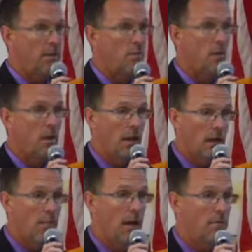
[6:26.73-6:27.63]
There were a
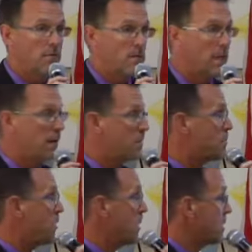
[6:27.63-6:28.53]
lot of mountains to get
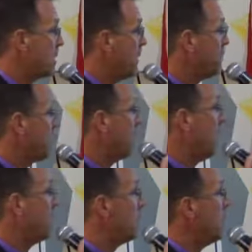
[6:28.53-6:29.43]
this project off the
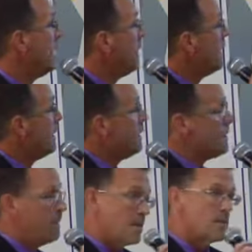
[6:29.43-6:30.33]
ground.
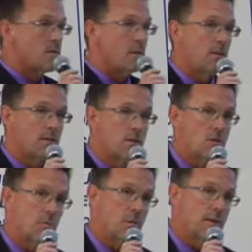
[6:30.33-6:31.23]
This is our
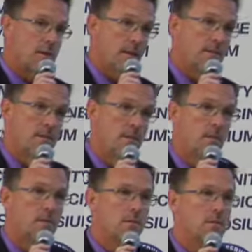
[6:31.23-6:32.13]
decision process.
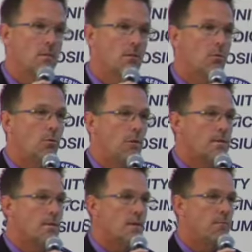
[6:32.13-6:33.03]
So
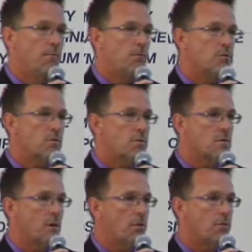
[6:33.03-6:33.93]
some
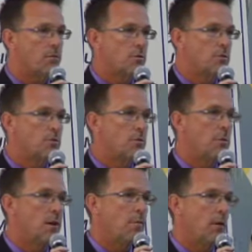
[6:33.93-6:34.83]
folks are referred to as
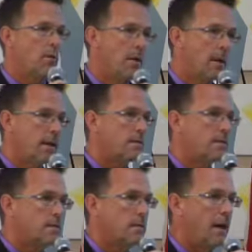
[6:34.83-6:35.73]
community
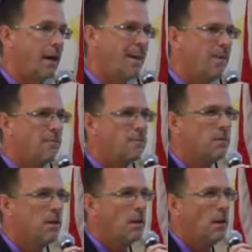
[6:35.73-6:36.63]
paramedics. I
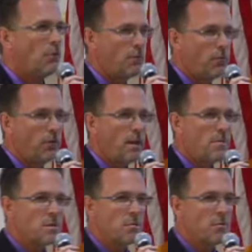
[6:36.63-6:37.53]
have referred to
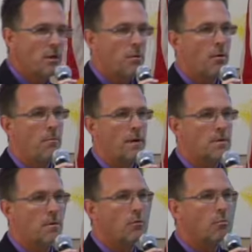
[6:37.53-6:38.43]
them as community
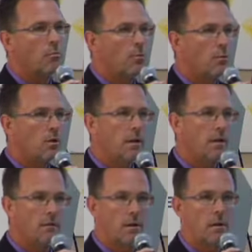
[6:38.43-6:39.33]
paramedics, although mobile
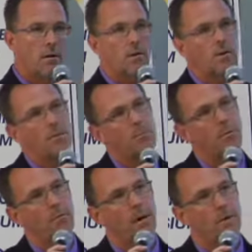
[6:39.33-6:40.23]
healthcare
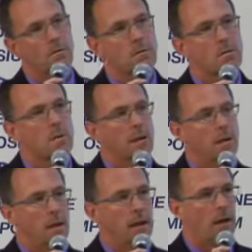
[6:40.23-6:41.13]
providers
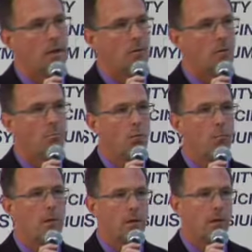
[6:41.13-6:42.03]
or
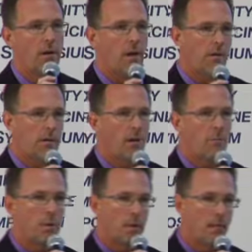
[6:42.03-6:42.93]
mobile integrated
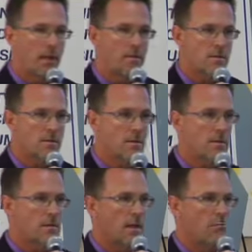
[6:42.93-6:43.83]
healthcare paramedics
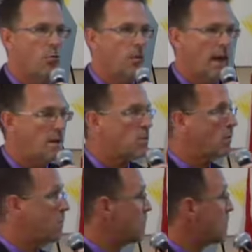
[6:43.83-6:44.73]
is a more
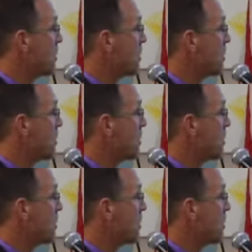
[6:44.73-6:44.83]
national term.